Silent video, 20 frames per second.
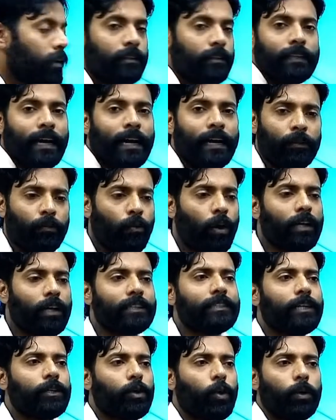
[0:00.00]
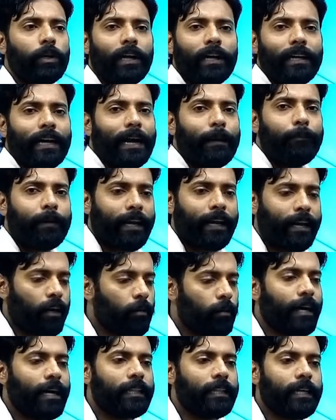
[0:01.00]
Then what is the total time taken
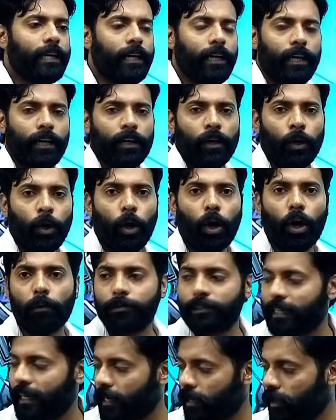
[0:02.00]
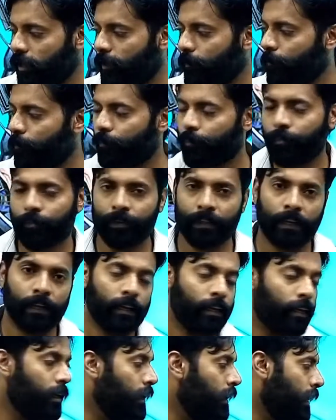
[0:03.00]
by the object,
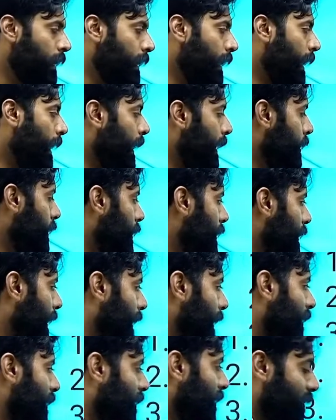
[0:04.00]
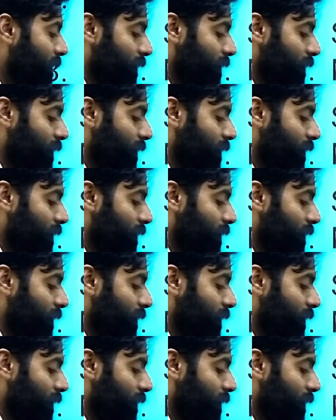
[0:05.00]
and then